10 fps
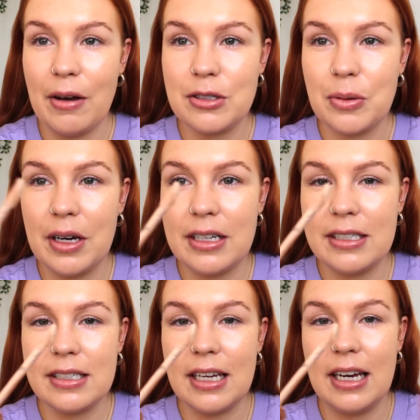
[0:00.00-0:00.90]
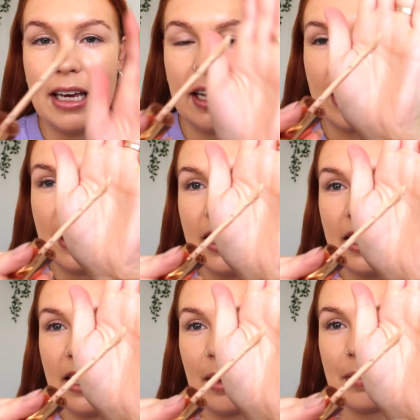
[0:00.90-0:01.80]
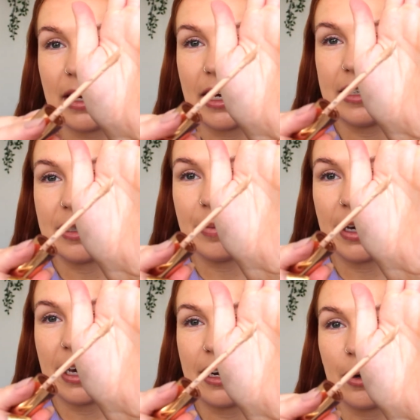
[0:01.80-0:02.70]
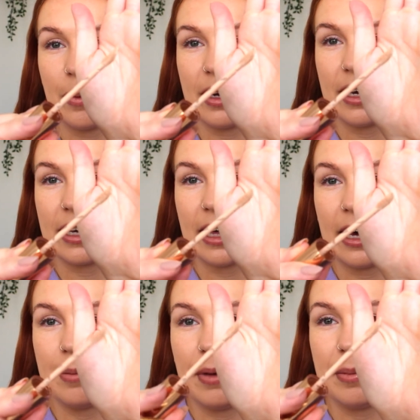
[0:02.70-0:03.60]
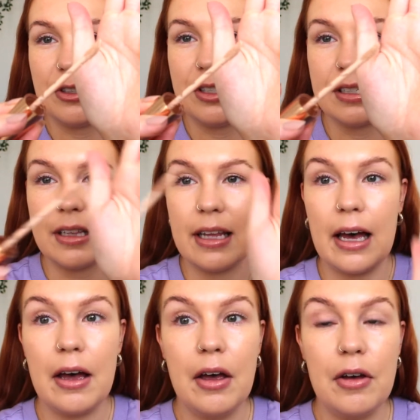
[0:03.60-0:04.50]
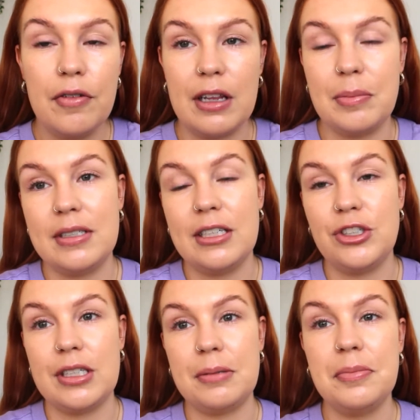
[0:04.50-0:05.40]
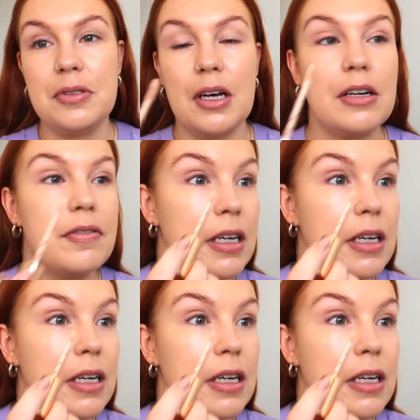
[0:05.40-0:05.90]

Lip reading: It's quite a skinny applicator, but again I quite like that, and maybe she's done that for like the precision side of